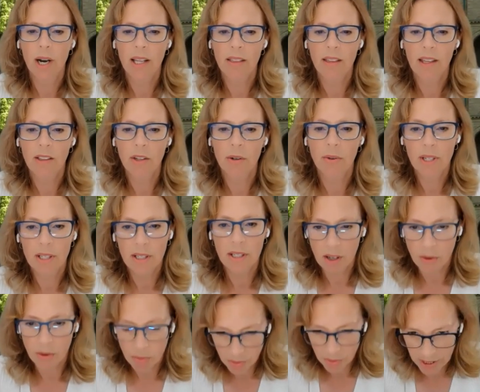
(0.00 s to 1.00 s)
I think there
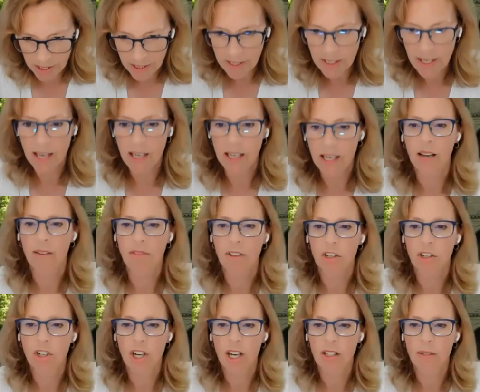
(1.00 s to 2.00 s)
is a resetting of
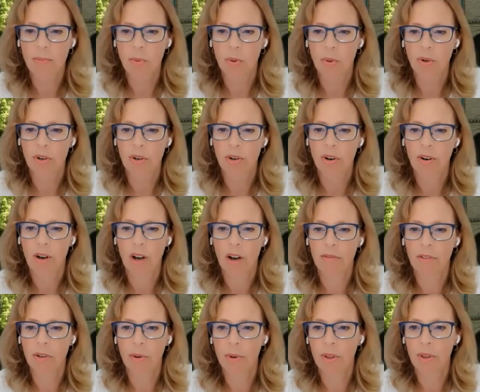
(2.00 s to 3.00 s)
the chessboard or
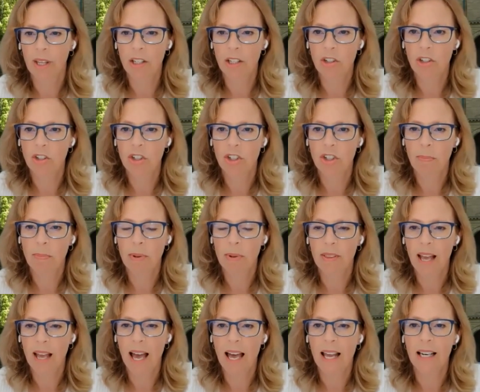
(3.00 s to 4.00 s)
of the relationship,
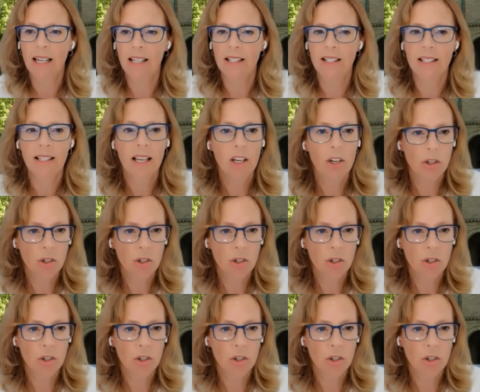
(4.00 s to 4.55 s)
and that is